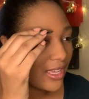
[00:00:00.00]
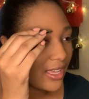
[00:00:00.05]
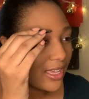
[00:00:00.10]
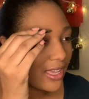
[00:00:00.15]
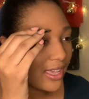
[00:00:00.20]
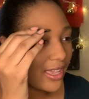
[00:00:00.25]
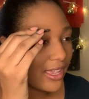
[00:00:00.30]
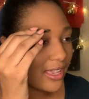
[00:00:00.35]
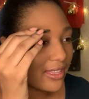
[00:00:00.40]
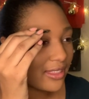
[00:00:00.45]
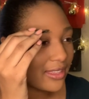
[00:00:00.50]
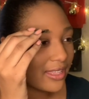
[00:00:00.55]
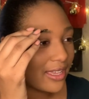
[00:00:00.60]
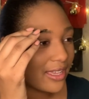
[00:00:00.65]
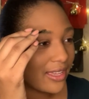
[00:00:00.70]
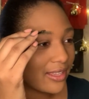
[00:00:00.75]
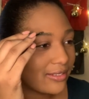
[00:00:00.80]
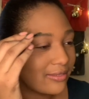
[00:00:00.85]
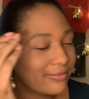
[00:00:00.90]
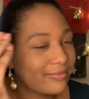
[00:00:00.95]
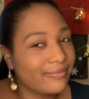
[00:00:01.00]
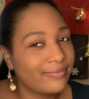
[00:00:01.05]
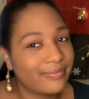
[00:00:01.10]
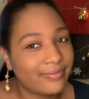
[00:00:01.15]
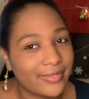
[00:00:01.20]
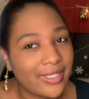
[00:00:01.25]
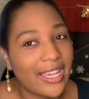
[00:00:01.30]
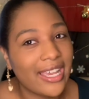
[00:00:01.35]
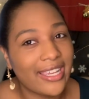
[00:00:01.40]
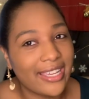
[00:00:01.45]
and then
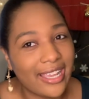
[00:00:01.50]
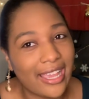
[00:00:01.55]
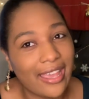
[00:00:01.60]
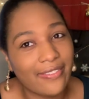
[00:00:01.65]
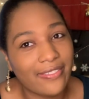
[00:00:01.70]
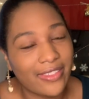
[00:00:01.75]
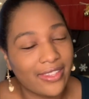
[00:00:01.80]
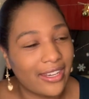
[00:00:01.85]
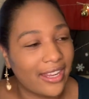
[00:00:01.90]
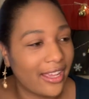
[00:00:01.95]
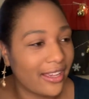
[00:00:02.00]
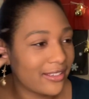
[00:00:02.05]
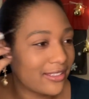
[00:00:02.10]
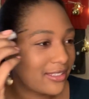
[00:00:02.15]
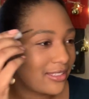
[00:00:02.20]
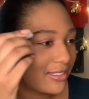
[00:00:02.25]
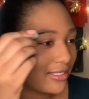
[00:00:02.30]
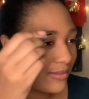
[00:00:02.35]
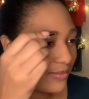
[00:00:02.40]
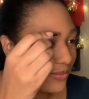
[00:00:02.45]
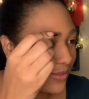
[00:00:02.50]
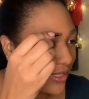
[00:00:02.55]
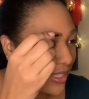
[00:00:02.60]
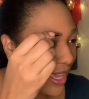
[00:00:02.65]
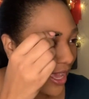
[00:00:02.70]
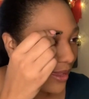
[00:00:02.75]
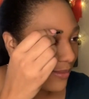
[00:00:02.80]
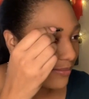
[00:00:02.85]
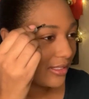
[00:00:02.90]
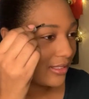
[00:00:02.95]
I get the next
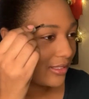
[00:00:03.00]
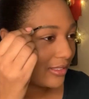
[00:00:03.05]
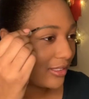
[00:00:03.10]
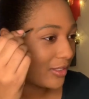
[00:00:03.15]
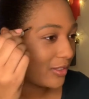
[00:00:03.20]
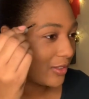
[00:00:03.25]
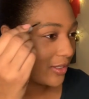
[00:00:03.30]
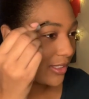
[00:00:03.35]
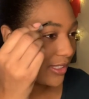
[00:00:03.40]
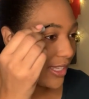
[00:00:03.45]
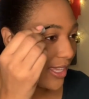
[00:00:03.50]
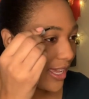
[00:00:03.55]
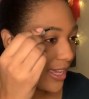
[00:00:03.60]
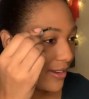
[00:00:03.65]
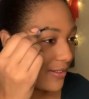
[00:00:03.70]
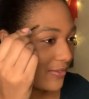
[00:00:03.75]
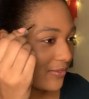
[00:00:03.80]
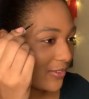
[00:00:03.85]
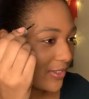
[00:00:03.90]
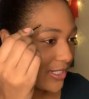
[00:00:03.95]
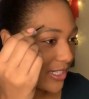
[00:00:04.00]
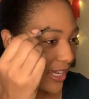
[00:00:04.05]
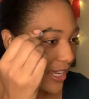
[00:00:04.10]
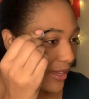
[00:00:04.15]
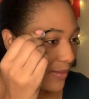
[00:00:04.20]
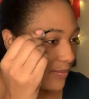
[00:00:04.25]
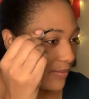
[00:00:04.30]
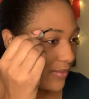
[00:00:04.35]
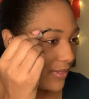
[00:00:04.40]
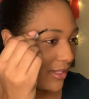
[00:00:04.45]
game, literally, every time.
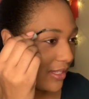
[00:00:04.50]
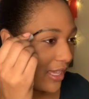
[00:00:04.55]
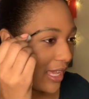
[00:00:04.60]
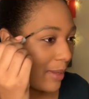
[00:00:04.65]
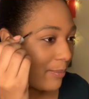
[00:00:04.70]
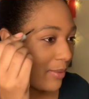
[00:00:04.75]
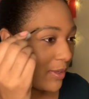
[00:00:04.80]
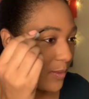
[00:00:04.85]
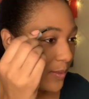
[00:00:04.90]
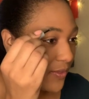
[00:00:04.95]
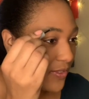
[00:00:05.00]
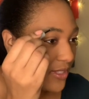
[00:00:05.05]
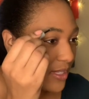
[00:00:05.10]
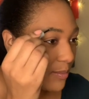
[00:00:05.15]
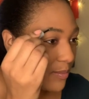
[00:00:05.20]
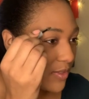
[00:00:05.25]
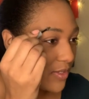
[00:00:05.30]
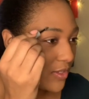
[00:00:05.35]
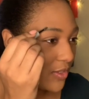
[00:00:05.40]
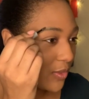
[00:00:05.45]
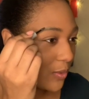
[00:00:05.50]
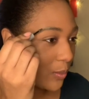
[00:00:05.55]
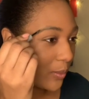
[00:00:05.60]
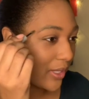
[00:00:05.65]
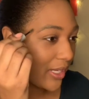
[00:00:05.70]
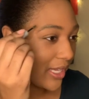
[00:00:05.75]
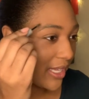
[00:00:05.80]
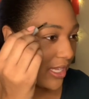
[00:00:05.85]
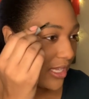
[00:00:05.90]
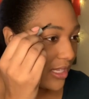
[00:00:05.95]
Happened with Sims
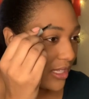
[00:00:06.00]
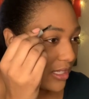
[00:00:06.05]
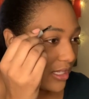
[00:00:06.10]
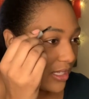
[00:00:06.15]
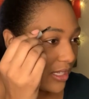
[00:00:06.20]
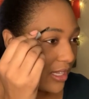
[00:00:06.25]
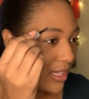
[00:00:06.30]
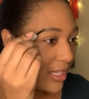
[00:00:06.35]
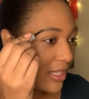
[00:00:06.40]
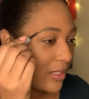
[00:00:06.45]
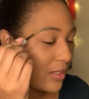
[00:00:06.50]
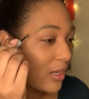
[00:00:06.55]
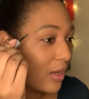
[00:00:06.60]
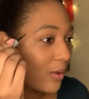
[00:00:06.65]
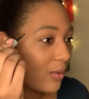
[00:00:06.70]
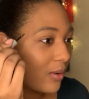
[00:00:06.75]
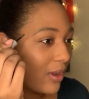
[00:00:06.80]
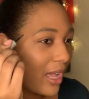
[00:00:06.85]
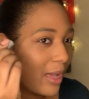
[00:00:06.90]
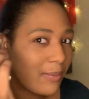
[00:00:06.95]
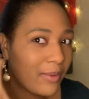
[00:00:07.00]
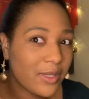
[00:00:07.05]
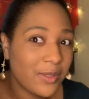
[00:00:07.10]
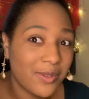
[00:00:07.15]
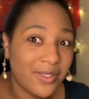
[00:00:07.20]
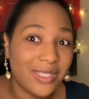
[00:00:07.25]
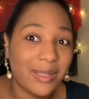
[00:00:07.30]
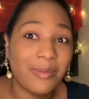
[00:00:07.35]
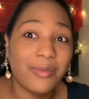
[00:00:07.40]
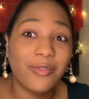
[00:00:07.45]
3. No, happened with
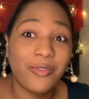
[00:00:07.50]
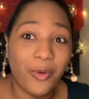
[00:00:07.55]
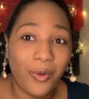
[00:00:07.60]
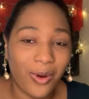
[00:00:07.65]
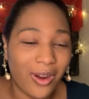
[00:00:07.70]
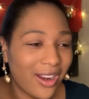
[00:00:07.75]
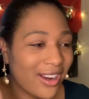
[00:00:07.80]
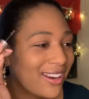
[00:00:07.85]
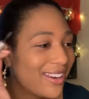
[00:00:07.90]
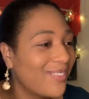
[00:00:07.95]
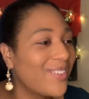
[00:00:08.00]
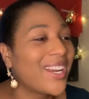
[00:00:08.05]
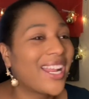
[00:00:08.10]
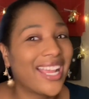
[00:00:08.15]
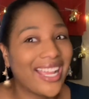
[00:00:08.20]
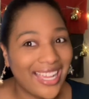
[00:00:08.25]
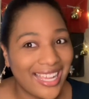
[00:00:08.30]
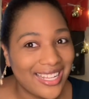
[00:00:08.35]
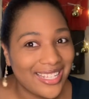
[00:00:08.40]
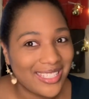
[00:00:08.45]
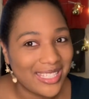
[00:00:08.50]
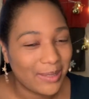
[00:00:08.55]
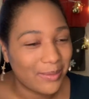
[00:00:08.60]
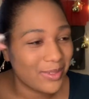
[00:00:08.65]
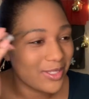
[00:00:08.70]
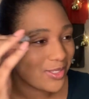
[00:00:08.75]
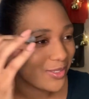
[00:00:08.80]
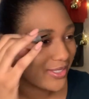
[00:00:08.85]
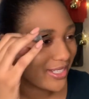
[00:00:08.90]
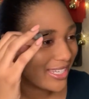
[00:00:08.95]
Sims 4 when I had Sims
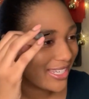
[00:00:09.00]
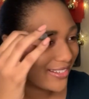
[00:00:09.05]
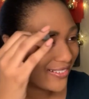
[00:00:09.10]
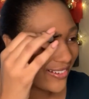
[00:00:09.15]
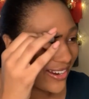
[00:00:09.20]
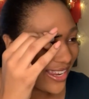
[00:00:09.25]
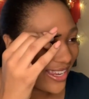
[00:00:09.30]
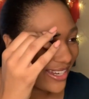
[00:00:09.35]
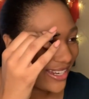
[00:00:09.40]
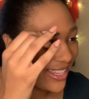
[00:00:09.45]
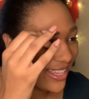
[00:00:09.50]
3, right?